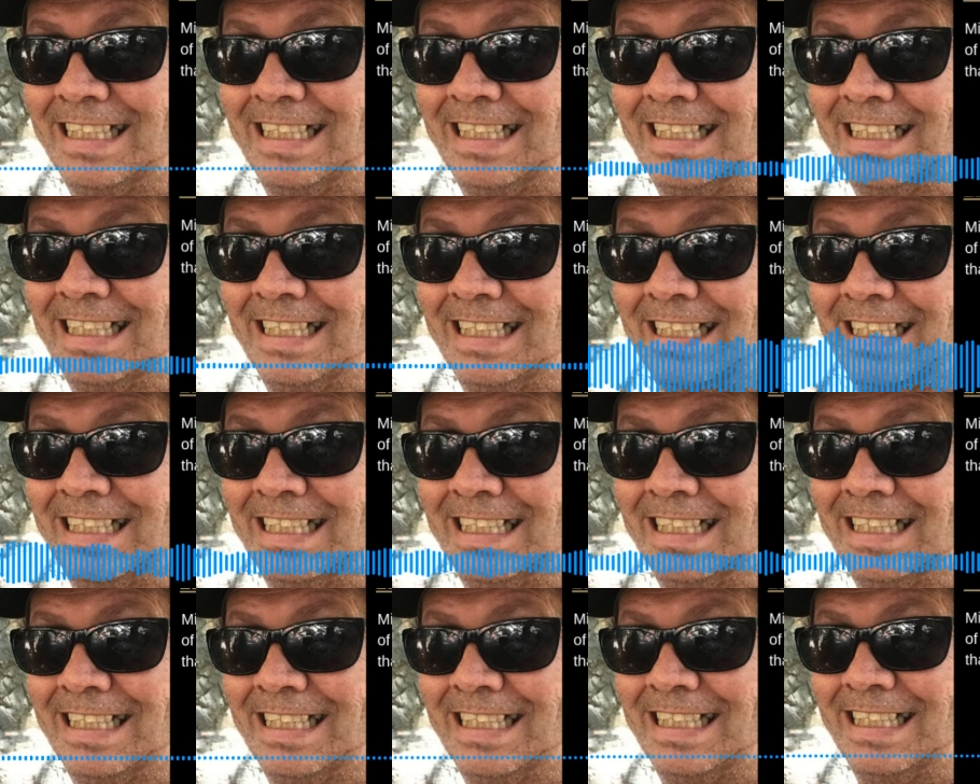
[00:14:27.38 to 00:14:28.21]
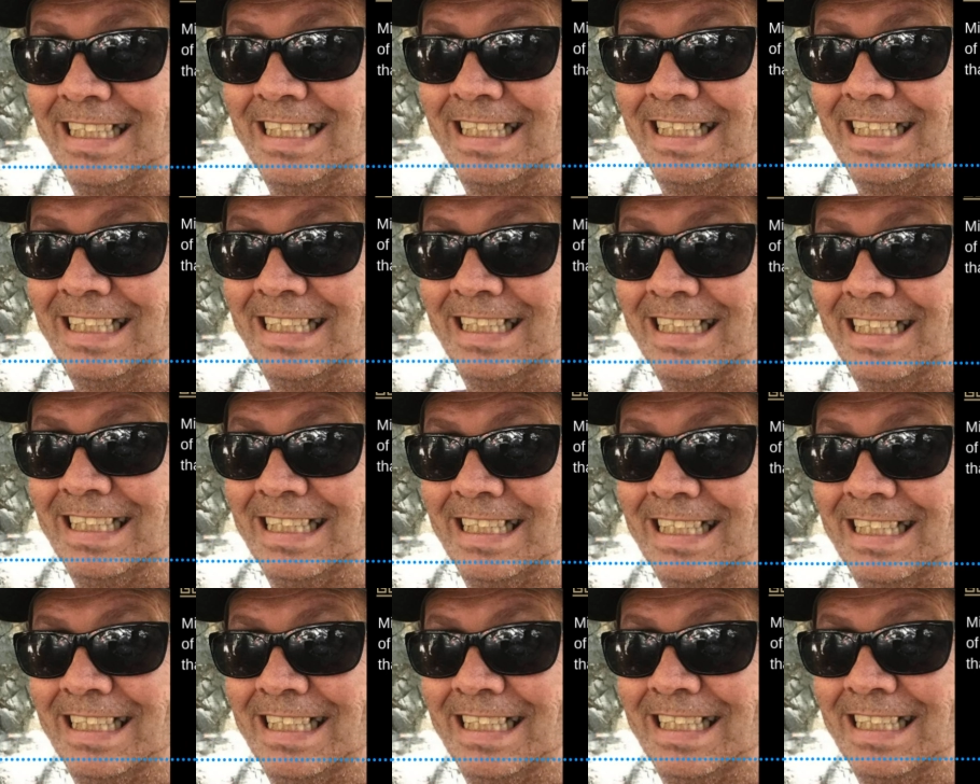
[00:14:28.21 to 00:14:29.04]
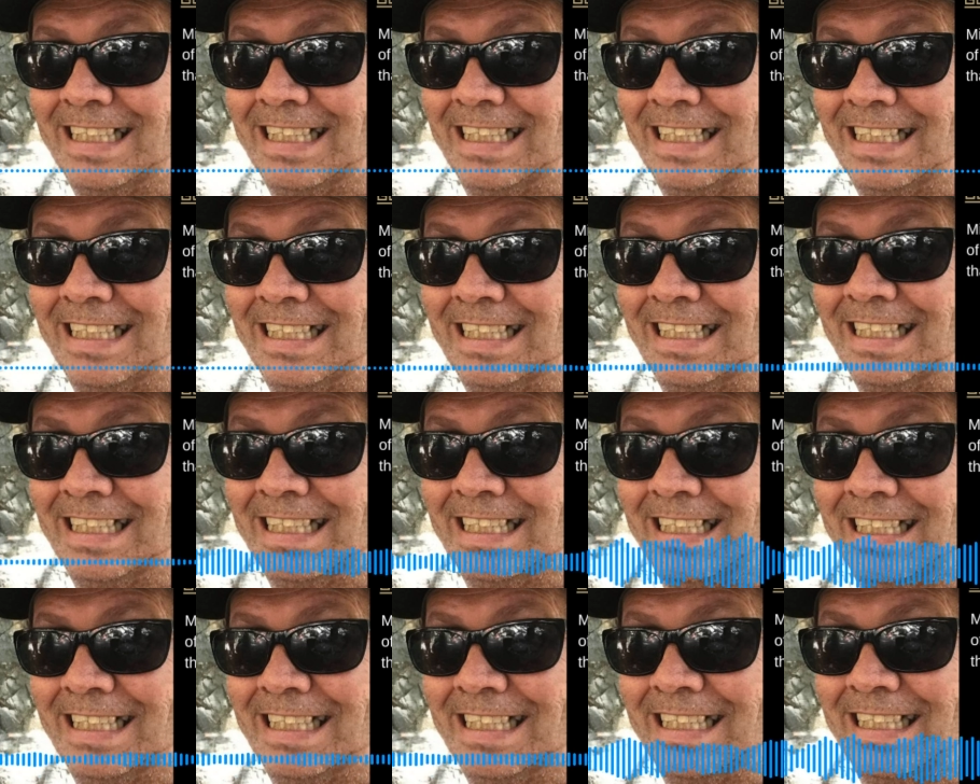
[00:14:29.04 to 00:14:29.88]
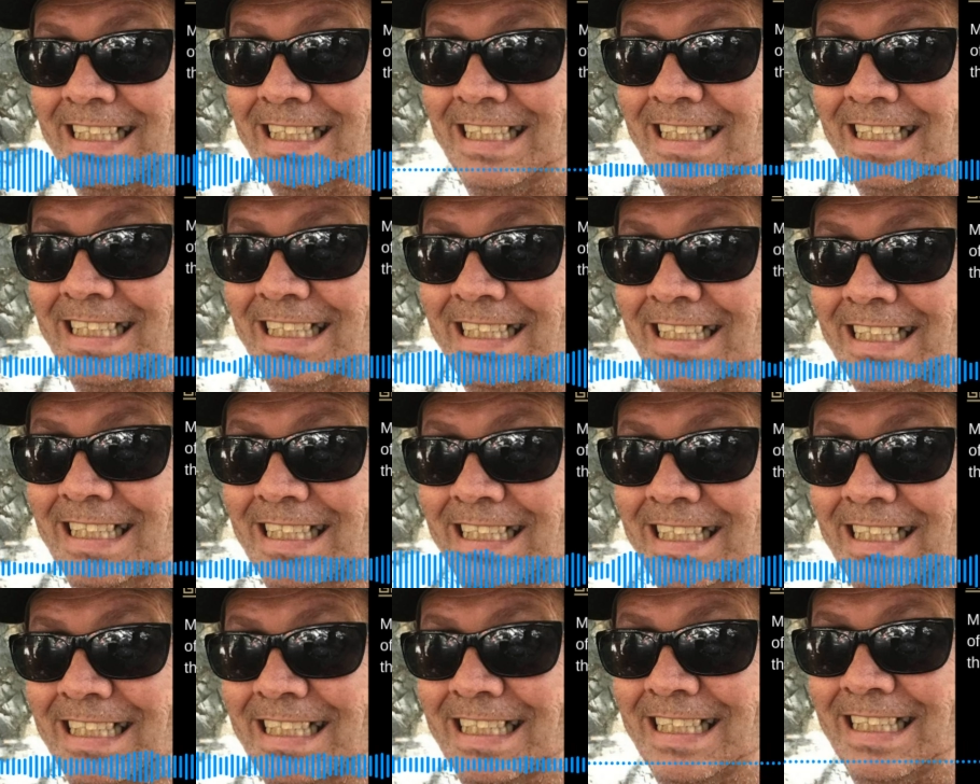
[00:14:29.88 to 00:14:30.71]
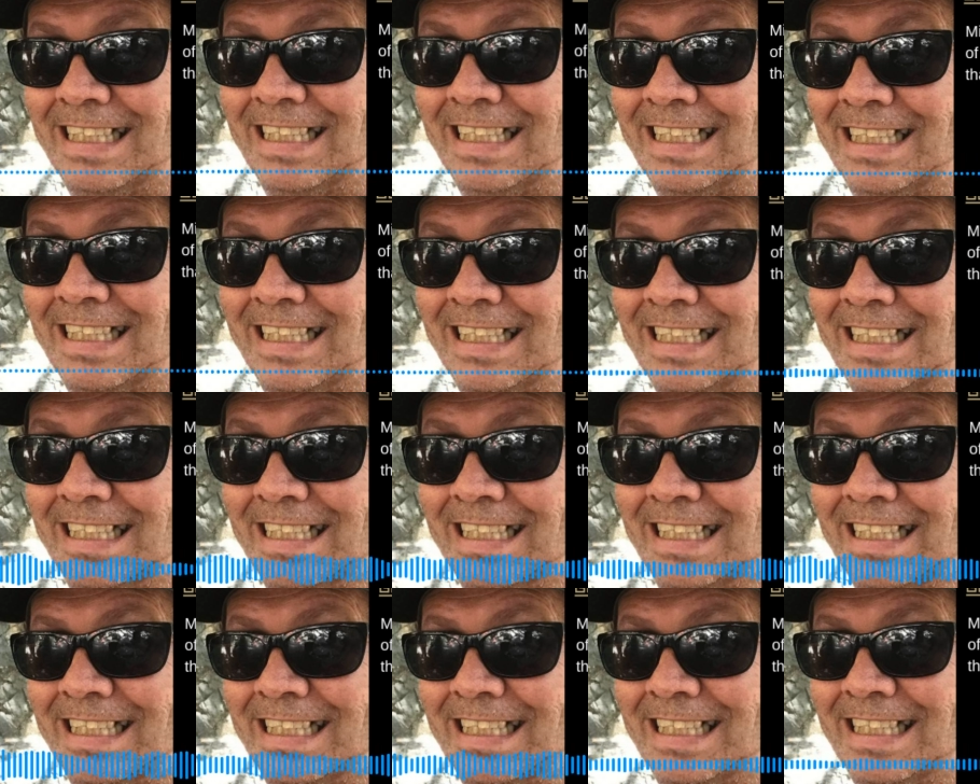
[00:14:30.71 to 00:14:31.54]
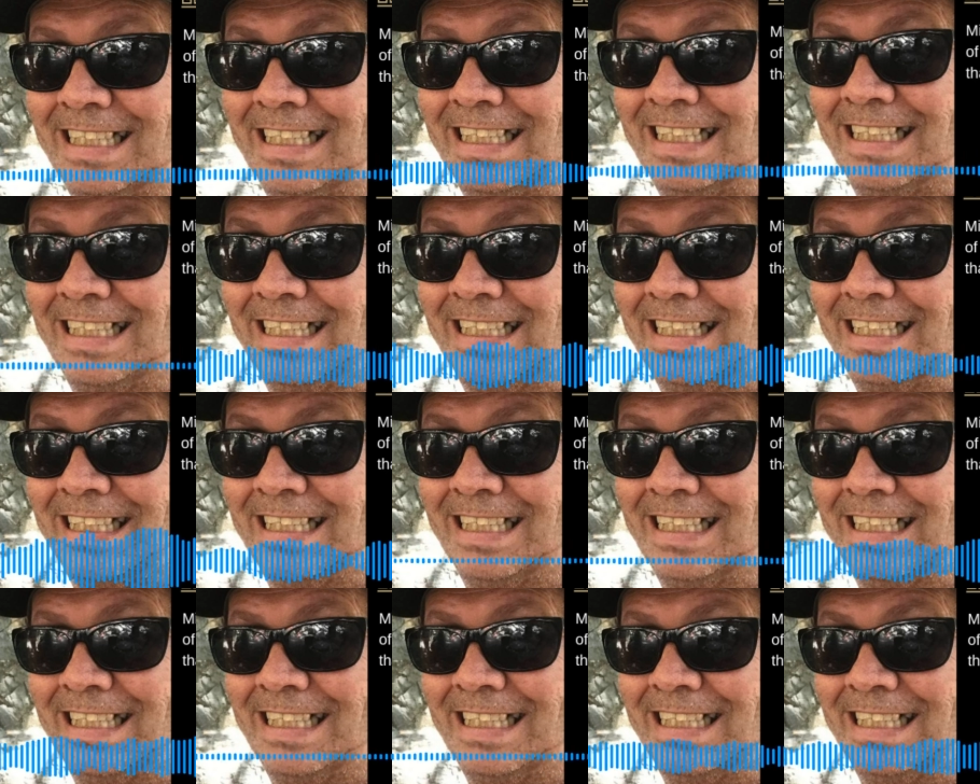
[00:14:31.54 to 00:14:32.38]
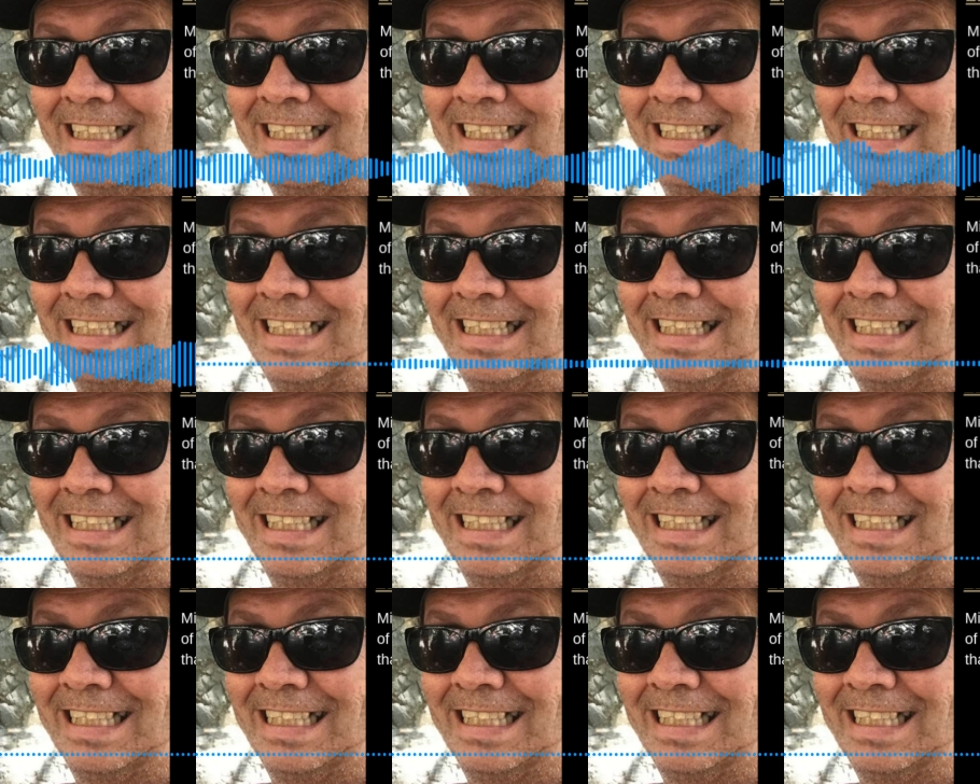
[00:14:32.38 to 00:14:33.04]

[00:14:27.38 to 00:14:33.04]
I think descheduling it removes a lot of shit,